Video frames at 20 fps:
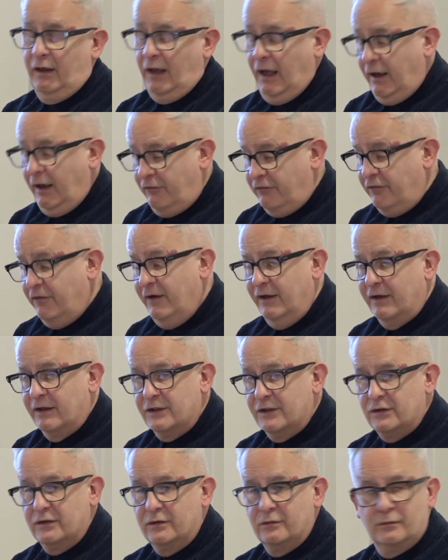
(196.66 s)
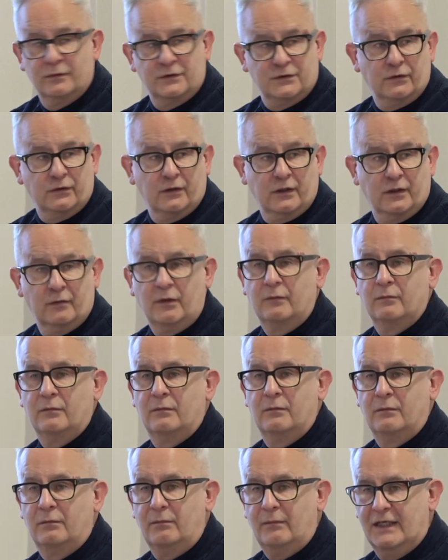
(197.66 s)
in fairness, we're talking about
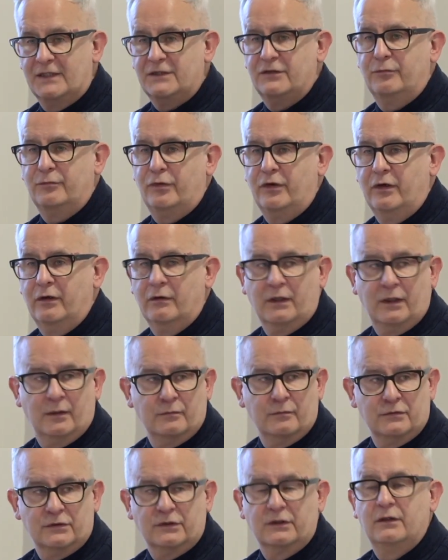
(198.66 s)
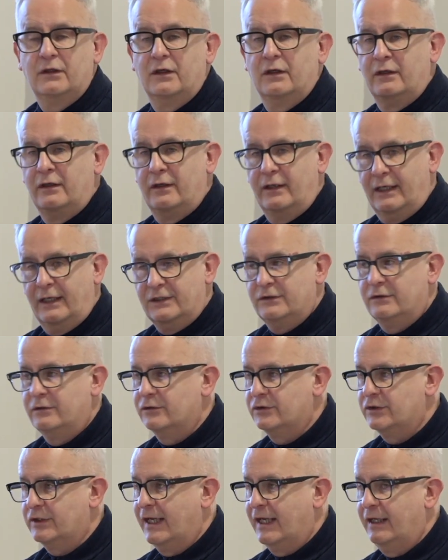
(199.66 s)
massive programs, national
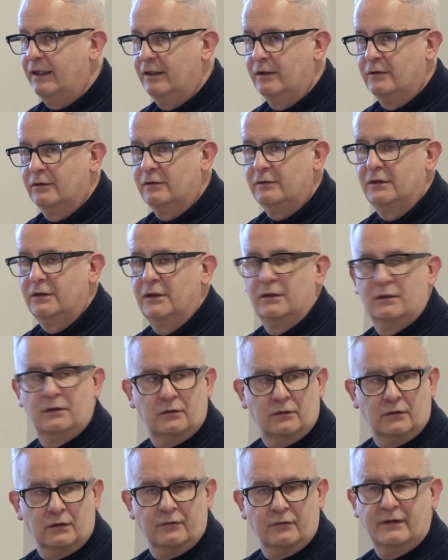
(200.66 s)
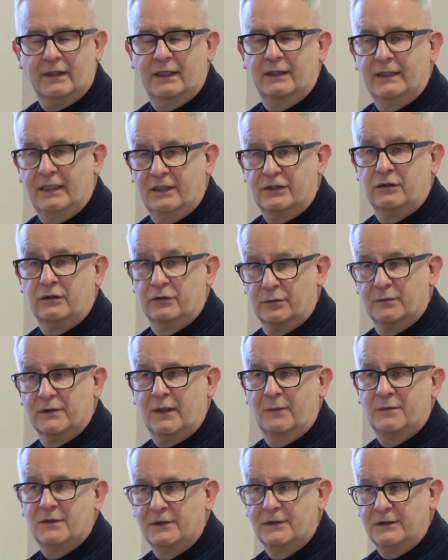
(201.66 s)
scale, all of that, national,
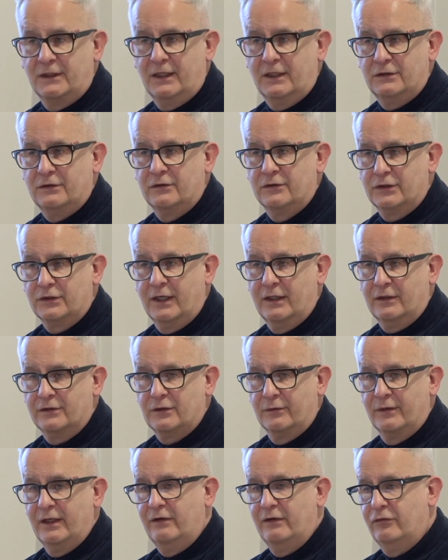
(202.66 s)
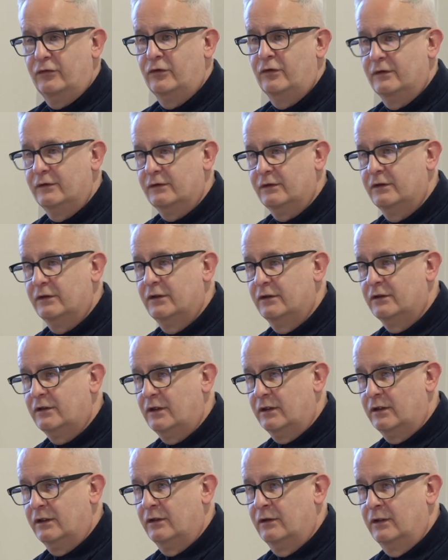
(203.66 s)
sometimes international scale, so therefore
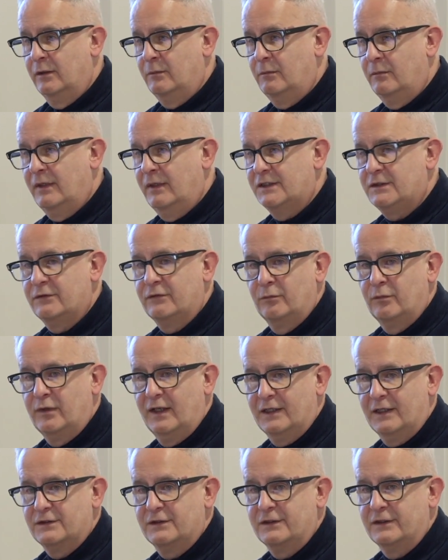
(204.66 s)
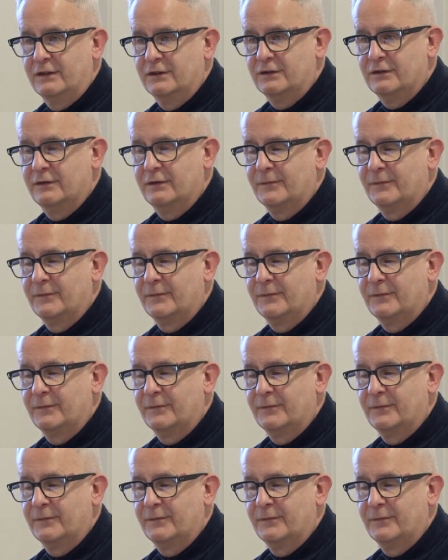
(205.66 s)
massive complexities.